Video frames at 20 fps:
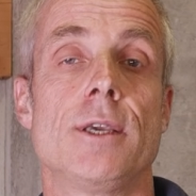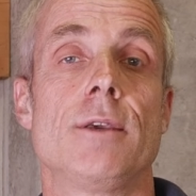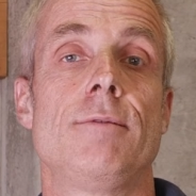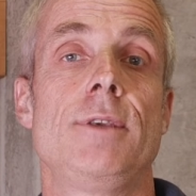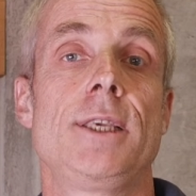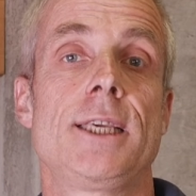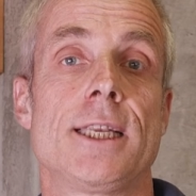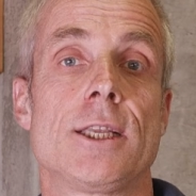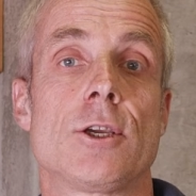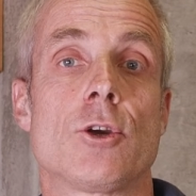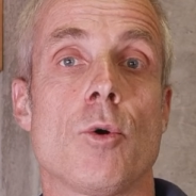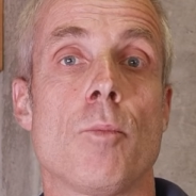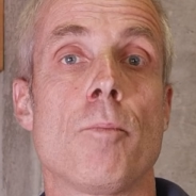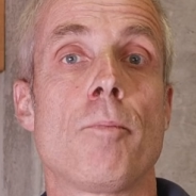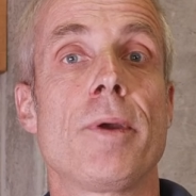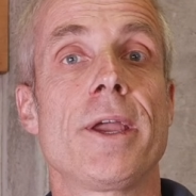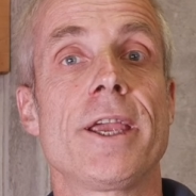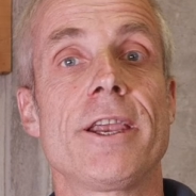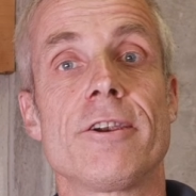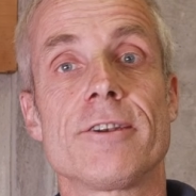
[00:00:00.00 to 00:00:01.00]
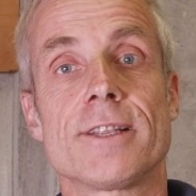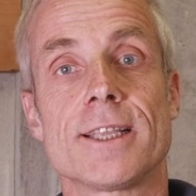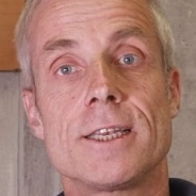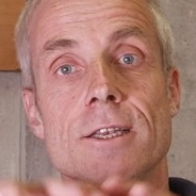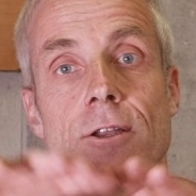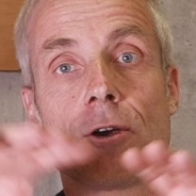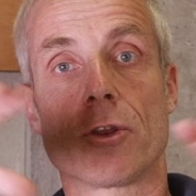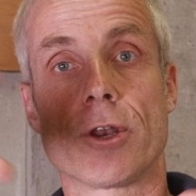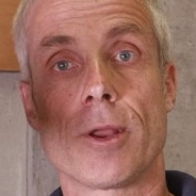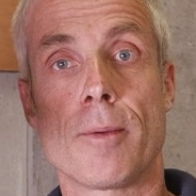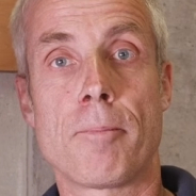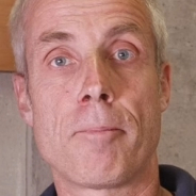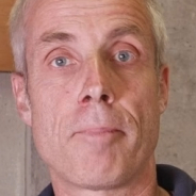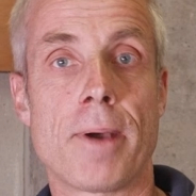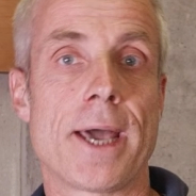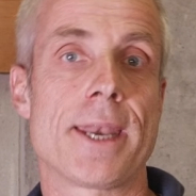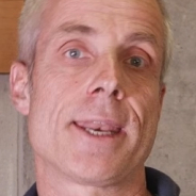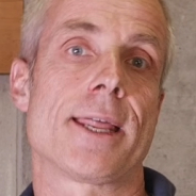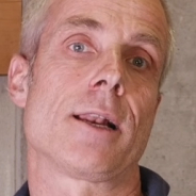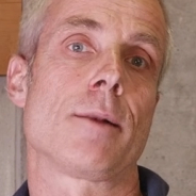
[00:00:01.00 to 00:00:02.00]
we can compare them on a
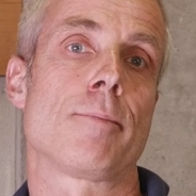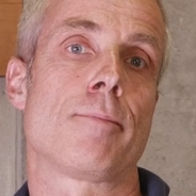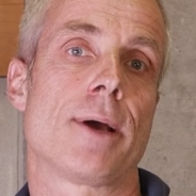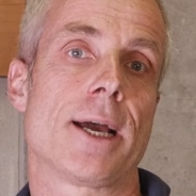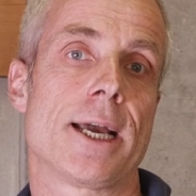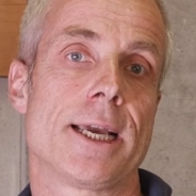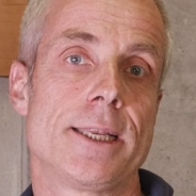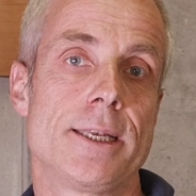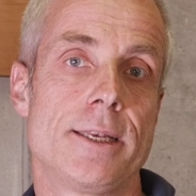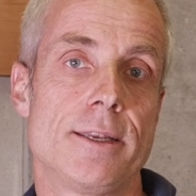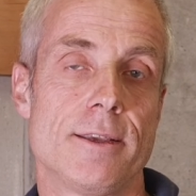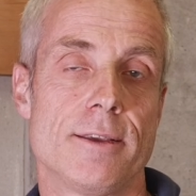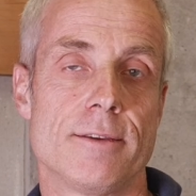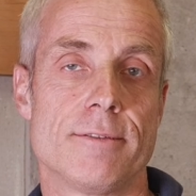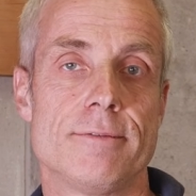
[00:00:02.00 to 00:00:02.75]
pan-alpine